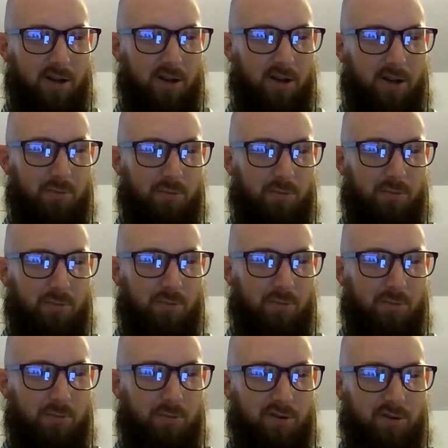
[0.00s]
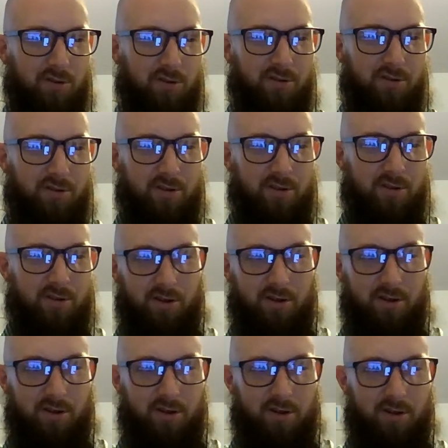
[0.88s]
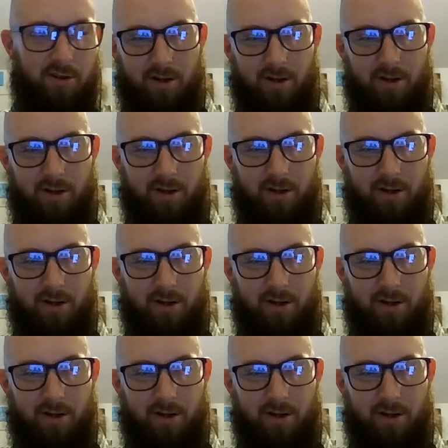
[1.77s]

to pressure Zelensky to announce